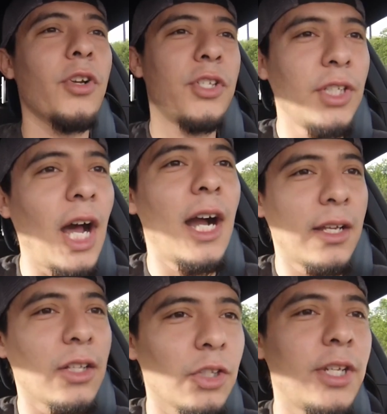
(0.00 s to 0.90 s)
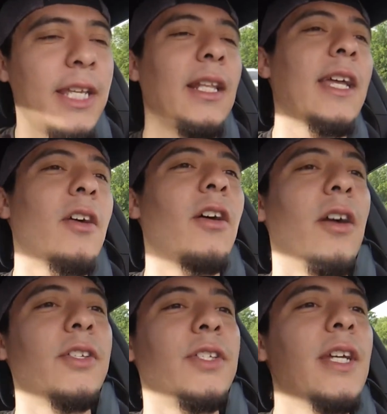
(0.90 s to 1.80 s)
more stock looking like
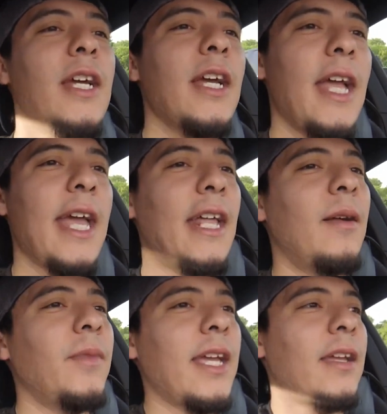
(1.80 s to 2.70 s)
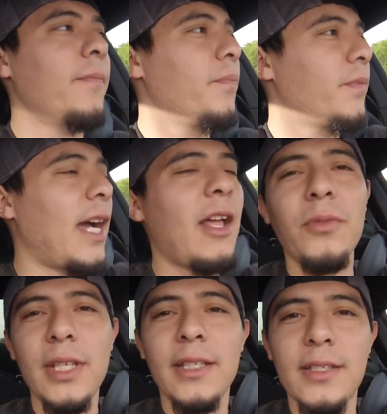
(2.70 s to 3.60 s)
cars, and I'm like,
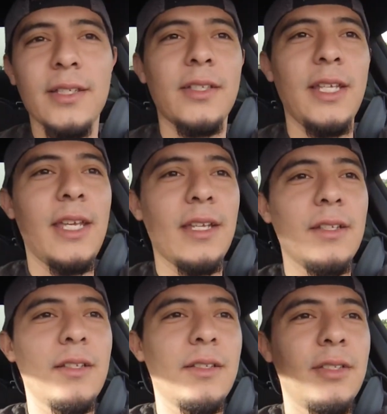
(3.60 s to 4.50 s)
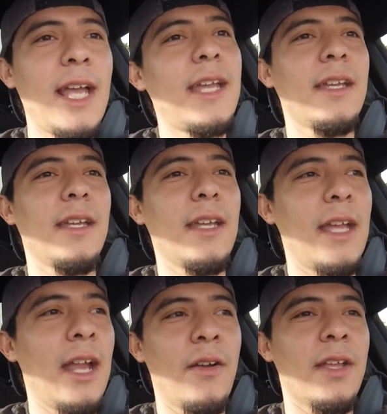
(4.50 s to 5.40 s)
I don't think this is the tech
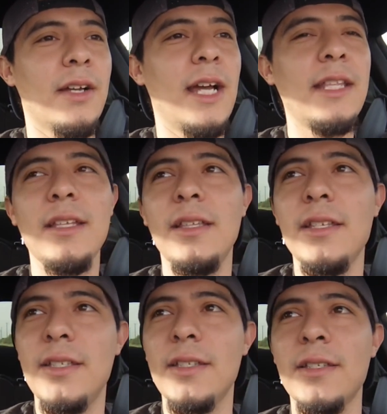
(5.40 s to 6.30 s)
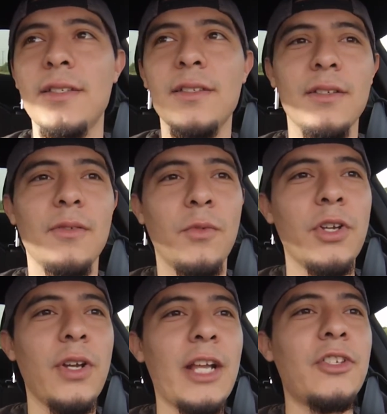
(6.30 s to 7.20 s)
area. I think this is
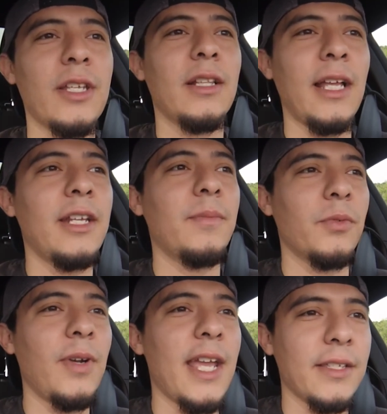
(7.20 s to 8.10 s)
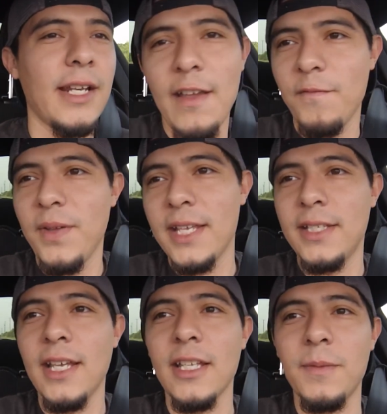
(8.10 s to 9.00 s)
where you're actually lined up to race, and I haven't
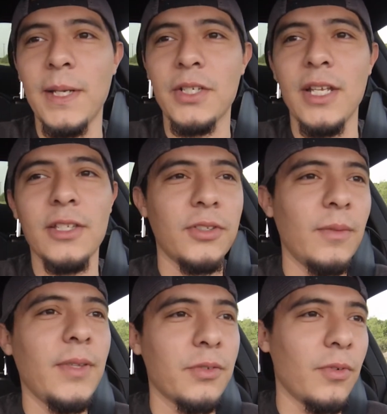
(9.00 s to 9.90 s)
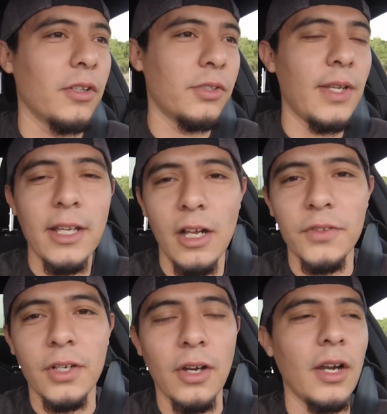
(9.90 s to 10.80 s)
passed tech inspection yet, so something's wrong. So I get
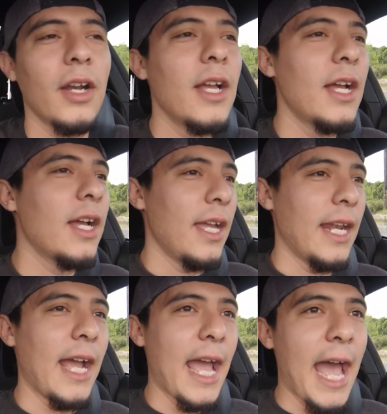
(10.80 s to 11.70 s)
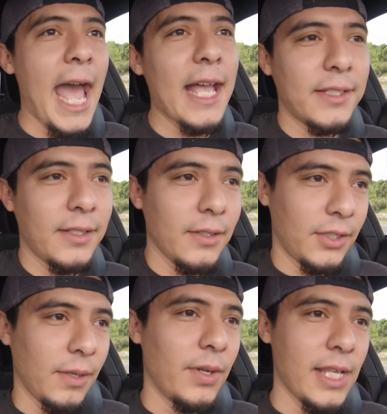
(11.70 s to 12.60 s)
off the car, and I ask
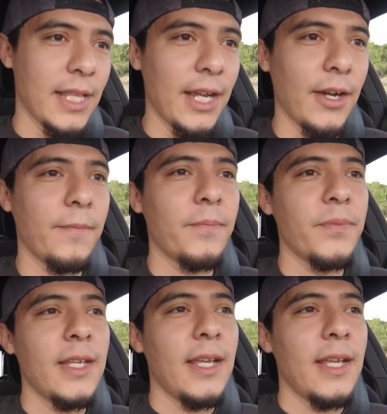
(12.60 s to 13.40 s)
somebody there,